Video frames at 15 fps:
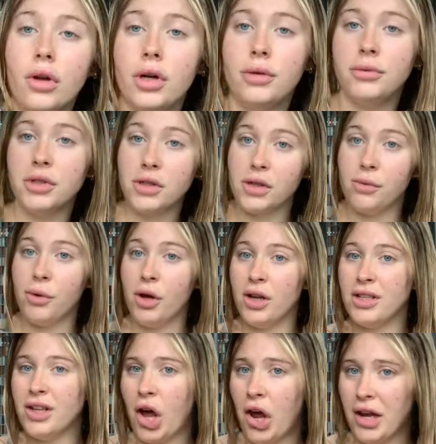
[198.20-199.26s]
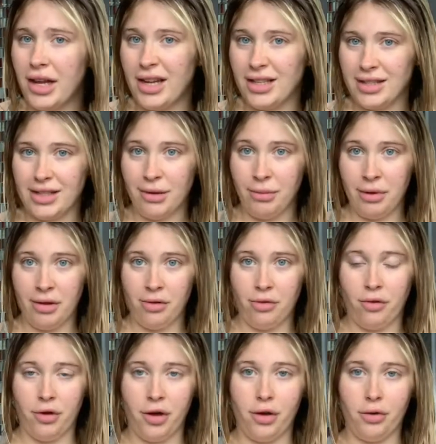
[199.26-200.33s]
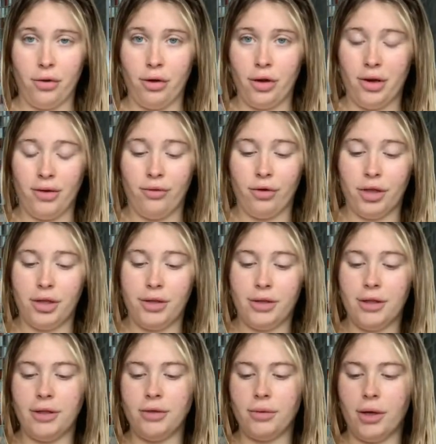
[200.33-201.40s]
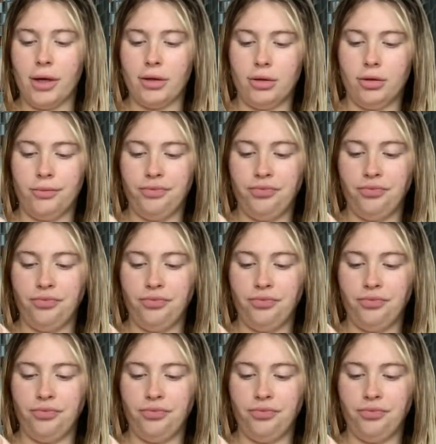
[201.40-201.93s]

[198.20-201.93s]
I'm just going to put a tiny insert through the roots as well.